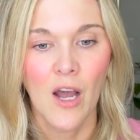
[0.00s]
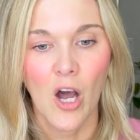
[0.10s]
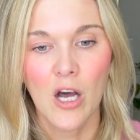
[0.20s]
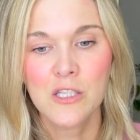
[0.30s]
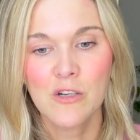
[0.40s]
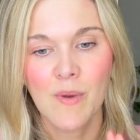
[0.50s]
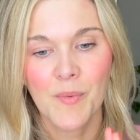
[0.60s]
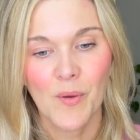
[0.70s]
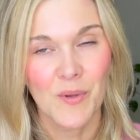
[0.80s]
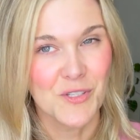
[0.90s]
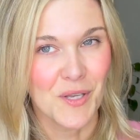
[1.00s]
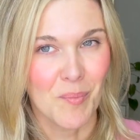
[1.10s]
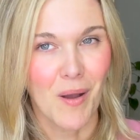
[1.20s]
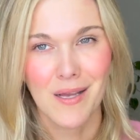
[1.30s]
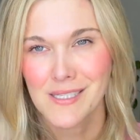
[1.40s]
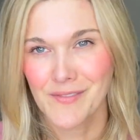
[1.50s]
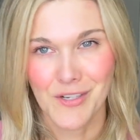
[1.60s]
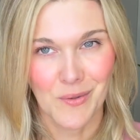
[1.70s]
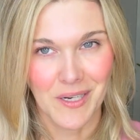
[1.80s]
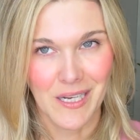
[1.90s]
Also remember that once you get a positive, you
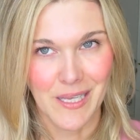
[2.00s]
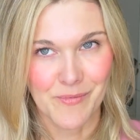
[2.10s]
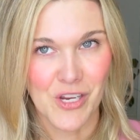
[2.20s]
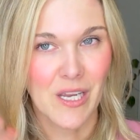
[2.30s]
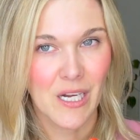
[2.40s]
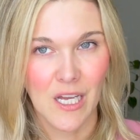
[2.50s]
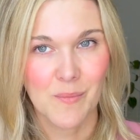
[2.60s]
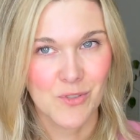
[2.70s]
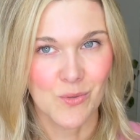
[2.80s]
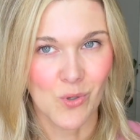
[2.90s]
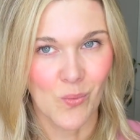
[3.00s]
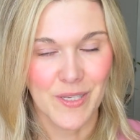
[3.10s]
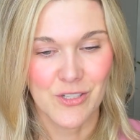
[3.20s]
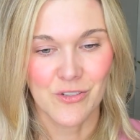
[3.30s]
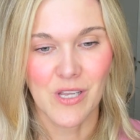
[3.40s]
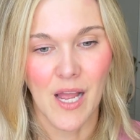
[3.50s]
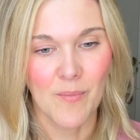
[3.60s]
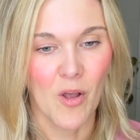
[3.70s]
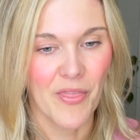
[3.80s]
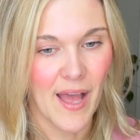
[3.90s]
don't need to keep checking them, so don't waste your
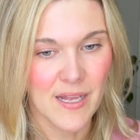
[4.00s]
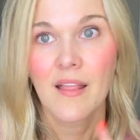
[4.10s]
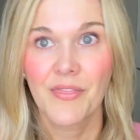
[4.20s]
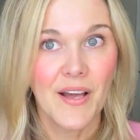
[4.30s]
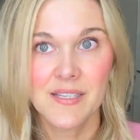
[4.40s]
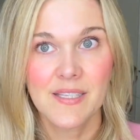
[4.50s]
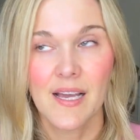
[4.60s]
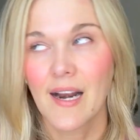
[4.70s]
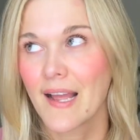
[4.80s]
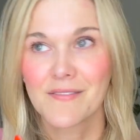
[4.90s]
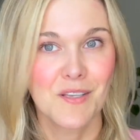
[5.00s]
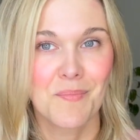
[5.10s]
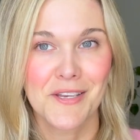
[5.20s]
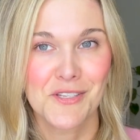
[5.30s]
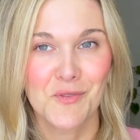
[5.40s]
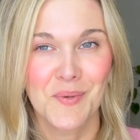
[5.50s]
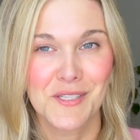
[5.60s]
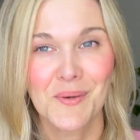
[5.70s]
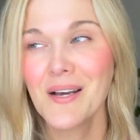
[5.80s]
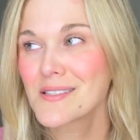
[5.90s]
time on that. That said, I have some patients with
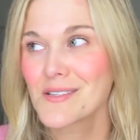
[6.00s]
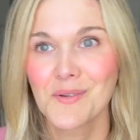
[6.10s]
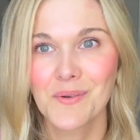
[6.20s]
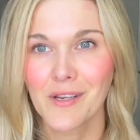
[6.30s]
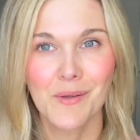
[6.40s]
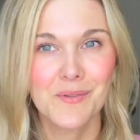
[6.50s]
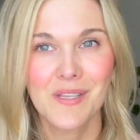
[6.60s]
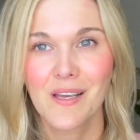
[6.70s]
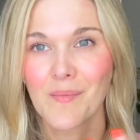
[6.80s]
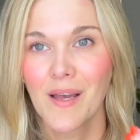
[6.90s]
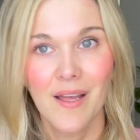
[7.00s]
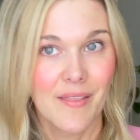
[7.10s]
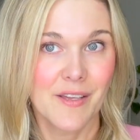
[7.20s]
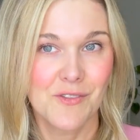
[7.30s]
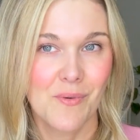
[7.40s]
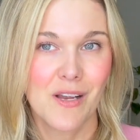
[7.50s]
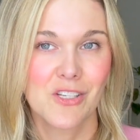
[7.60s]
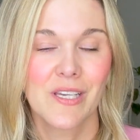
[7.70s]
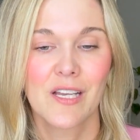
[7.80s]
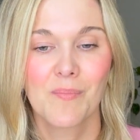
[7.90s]
PCOS who can use them. They do
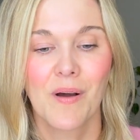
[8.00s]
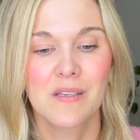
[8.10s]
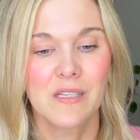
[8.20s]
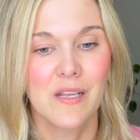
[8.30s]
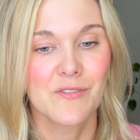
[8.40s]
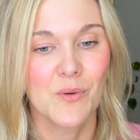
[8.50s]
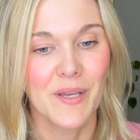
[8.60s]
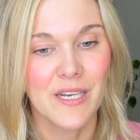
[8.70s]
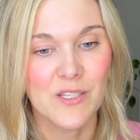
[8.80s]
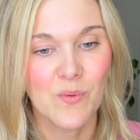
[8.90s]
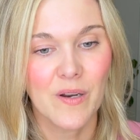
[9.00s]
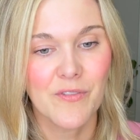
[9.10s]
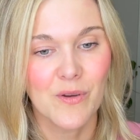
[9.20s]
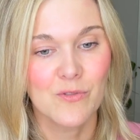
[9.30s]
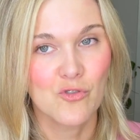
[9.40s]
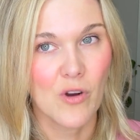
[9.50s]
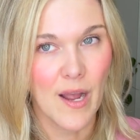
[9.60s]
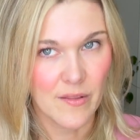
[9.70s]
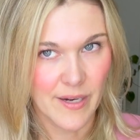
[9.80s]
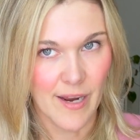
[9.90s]
actually get a positive, so it is one of those
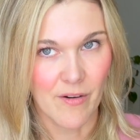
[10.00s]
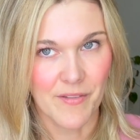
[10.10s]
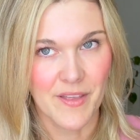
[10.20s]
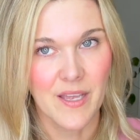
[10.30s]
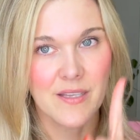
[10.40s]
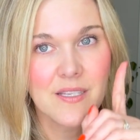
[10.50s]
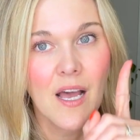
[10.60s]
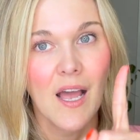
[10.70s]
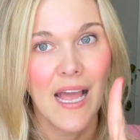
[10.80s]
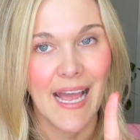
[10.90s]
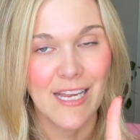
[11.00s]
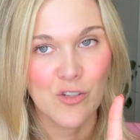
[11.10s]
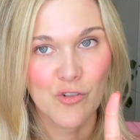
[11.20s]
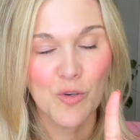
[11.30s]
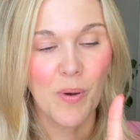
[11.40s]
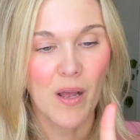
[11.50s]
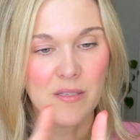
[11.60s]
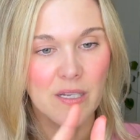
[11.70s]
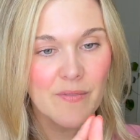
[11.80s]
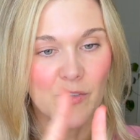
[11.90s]
trial and error things. A true
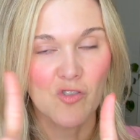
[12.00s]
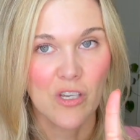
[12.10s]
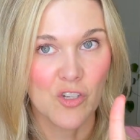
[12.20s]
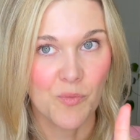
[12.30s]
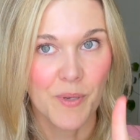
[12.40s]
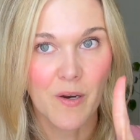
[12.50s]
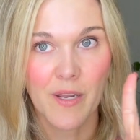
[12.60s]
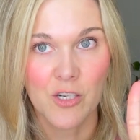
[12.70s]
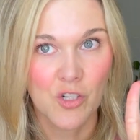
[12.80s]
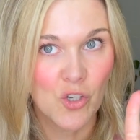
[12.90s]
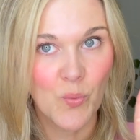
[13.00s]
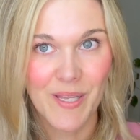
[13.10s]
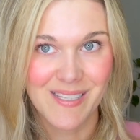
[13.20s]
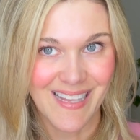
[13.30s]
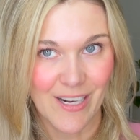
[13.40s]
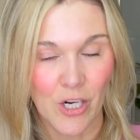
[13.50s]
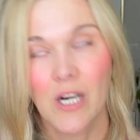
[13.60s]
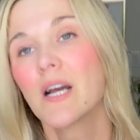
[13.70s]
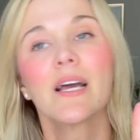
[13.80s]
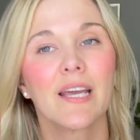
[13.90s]
positive, you should get your period 2 weeks later
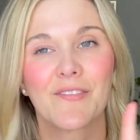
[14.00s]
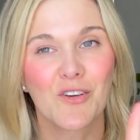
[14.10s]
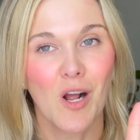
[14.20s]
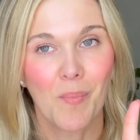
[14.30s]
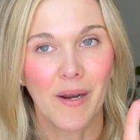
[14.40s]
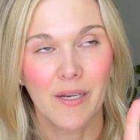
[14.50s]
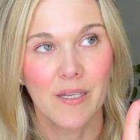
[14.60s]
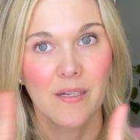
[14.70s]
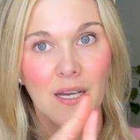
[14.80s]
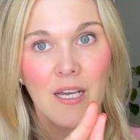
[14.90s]
if you're not pregnant.